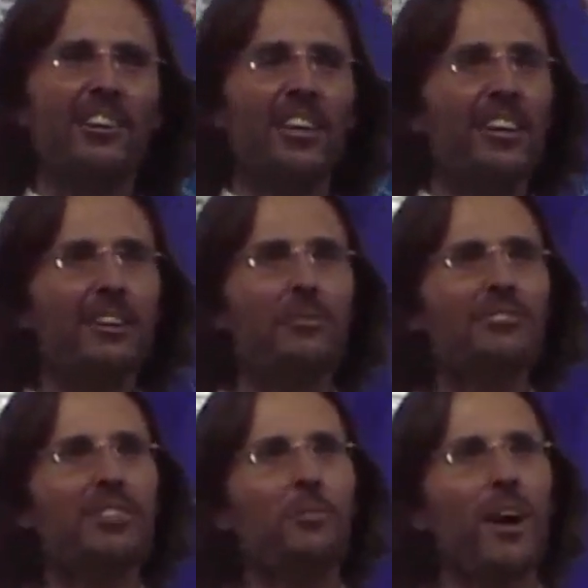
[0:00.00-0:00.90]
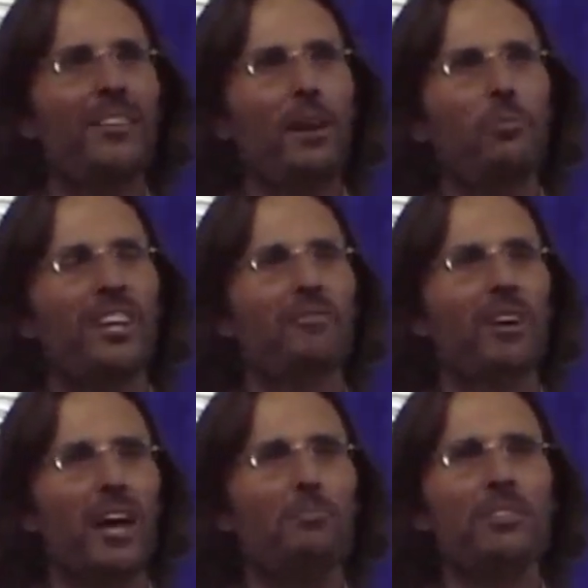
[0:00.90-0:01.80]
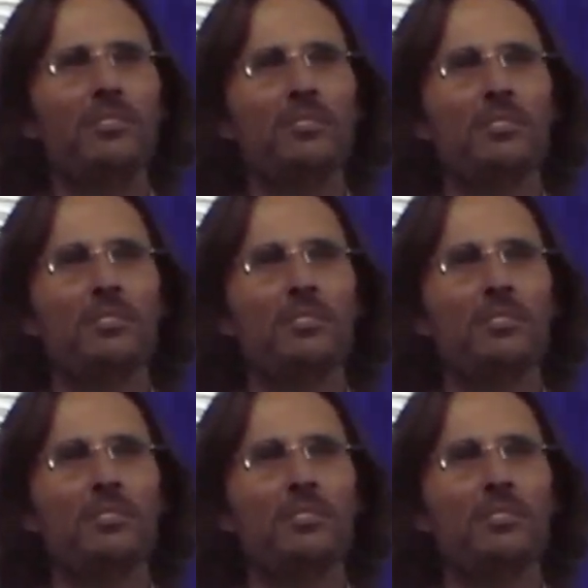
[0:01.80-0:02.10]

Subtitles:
Can everyone see why that would never happen?